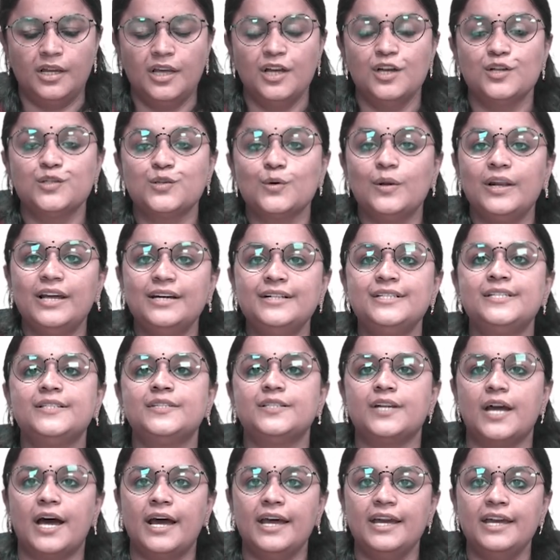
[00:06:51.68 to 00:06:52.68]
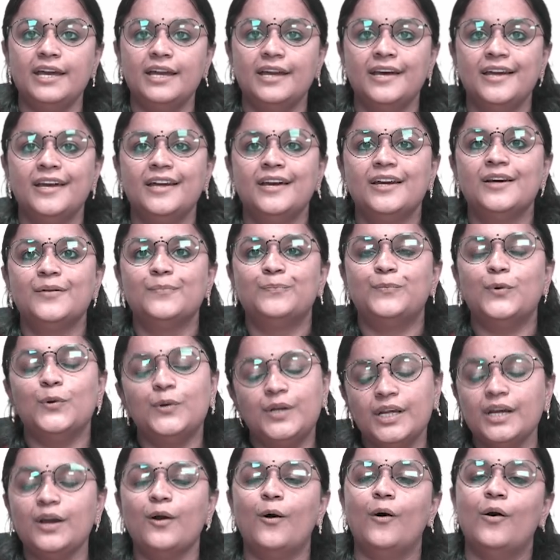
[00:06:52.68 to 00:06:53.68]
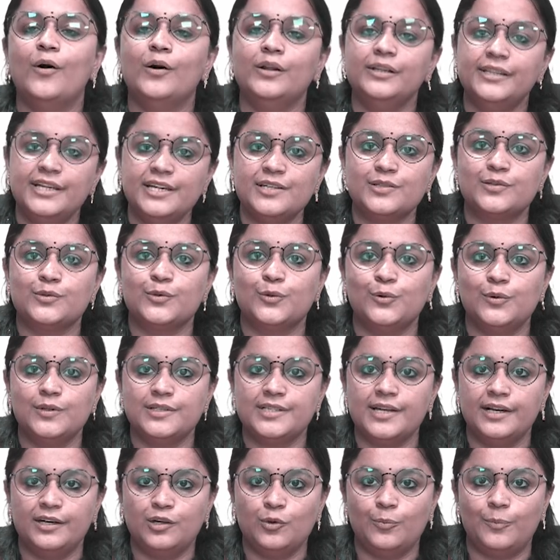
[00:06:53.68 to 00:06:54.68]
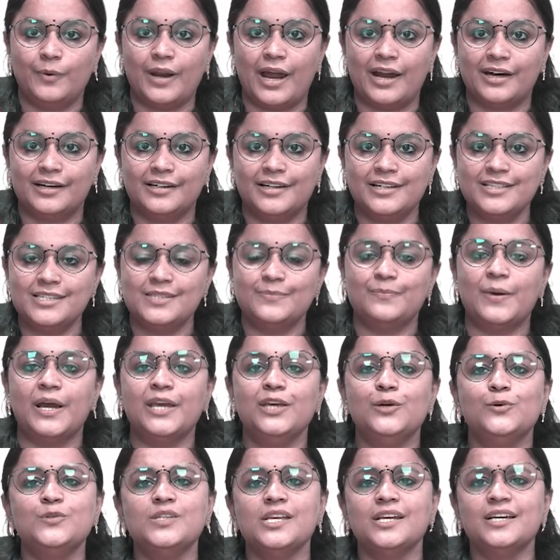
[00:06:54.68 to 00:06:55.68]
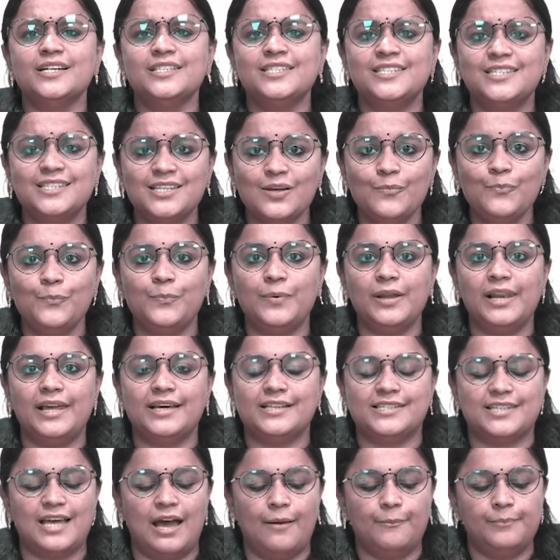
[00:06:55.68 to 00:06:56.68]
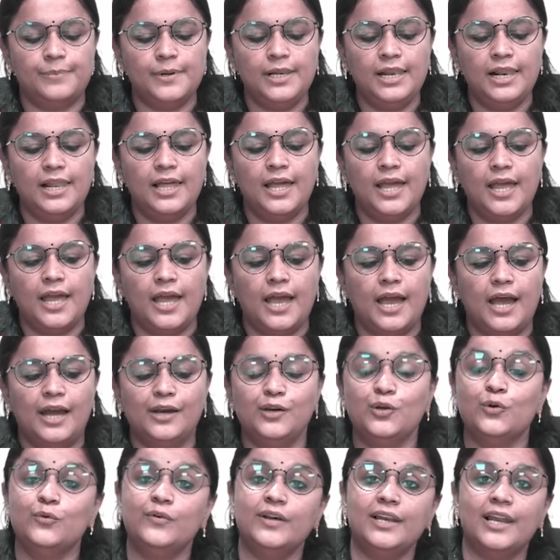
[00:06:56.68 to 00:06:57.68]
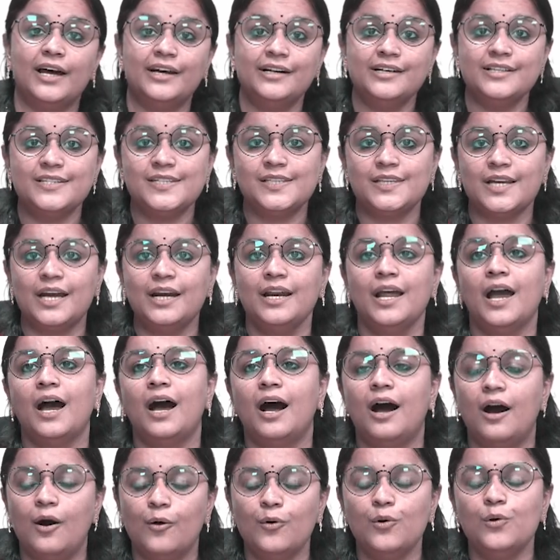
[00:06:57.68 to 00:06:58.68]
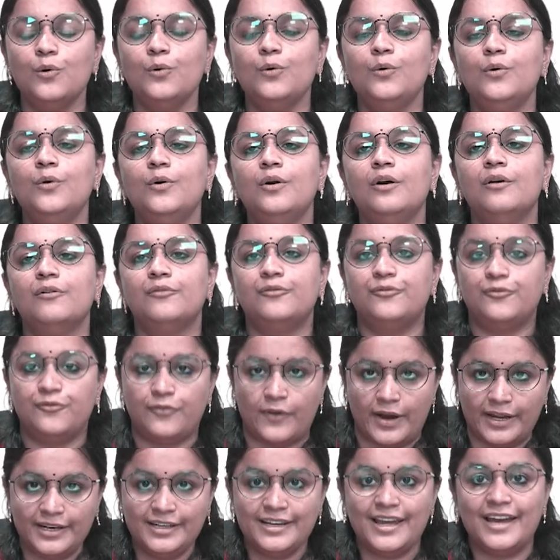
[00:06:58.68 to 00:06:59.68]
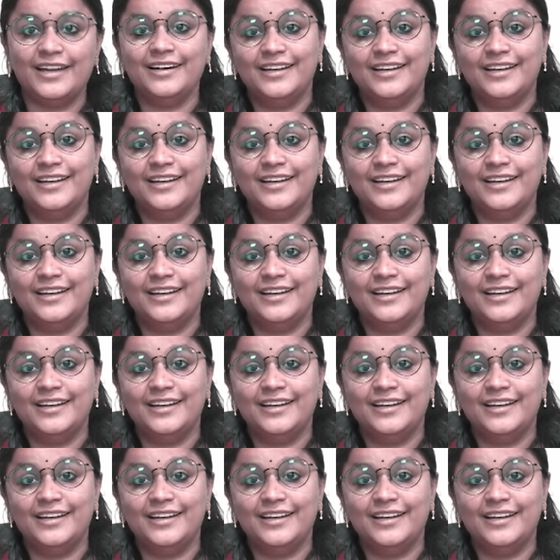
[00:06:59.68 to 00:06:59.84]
So let's try putting all these rules into practice by using a simple example, and you will understand how fun and